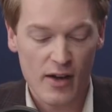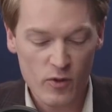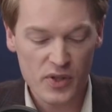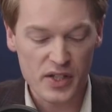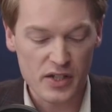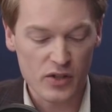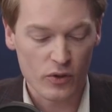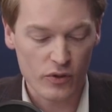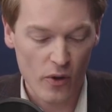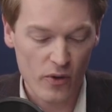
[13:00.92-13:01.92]
government, the Indian
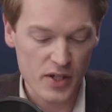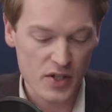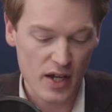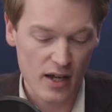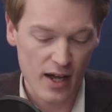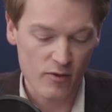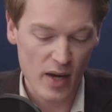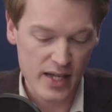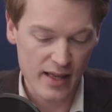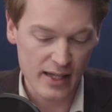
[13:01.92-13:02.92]
authorities have
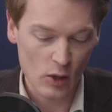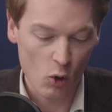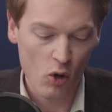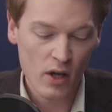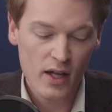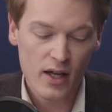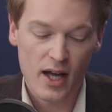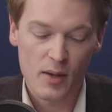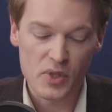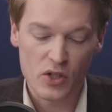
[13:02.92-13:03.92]
made that law
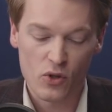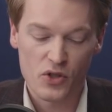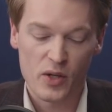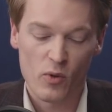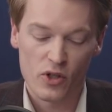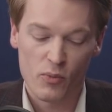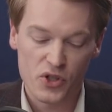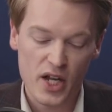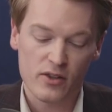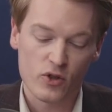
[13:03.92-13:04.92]
because they want to
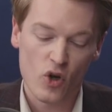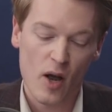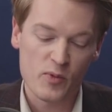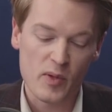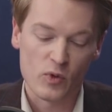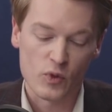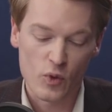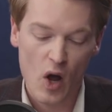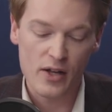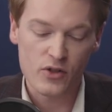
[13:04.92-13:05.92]
protect the tribespeople's
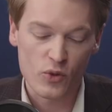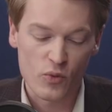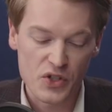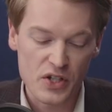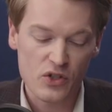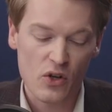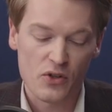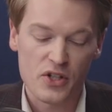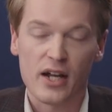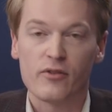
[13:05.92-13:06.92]
right to resist
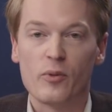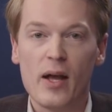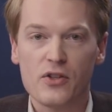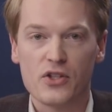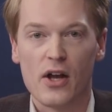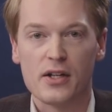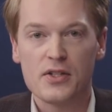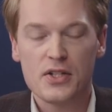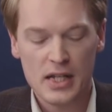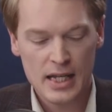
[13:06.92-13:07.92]
contact from
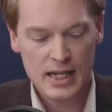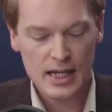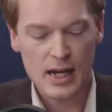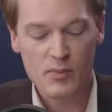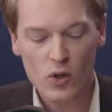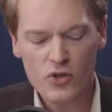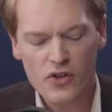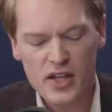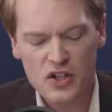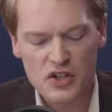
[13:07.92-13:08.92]
outsiders. But
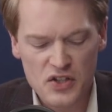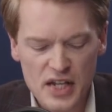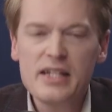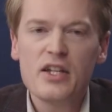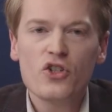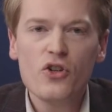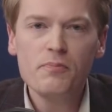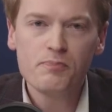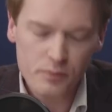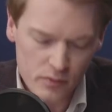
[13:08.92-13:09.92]
also there's a disease issue.